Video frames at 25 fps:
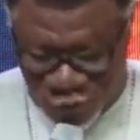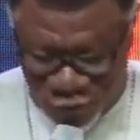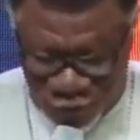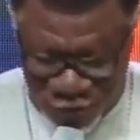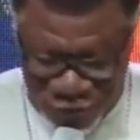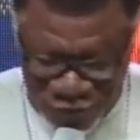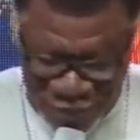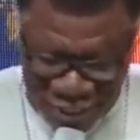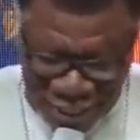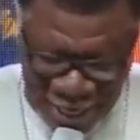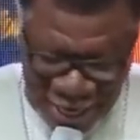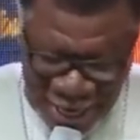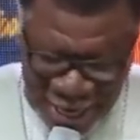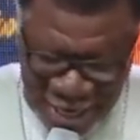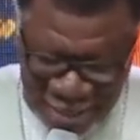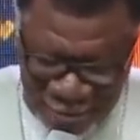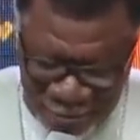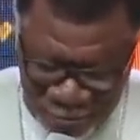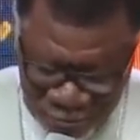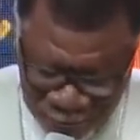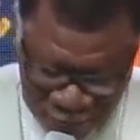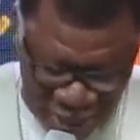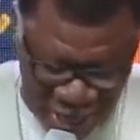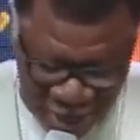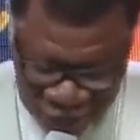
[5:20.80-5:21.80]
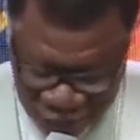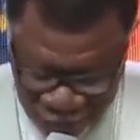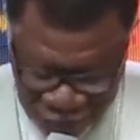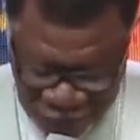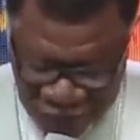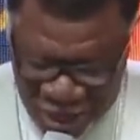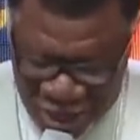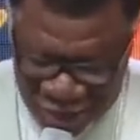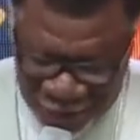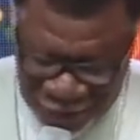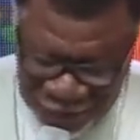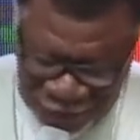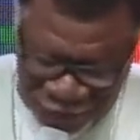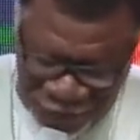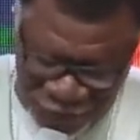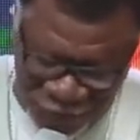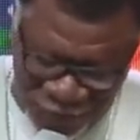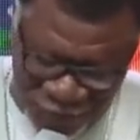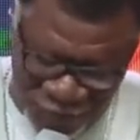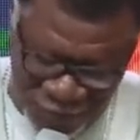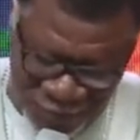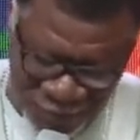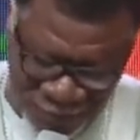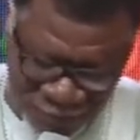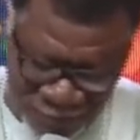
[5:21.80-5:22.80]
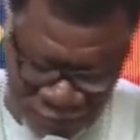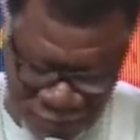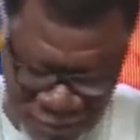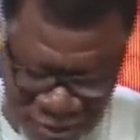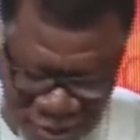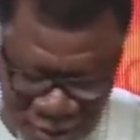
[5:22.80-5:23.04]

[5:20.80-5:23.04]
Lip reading: to. And by faith,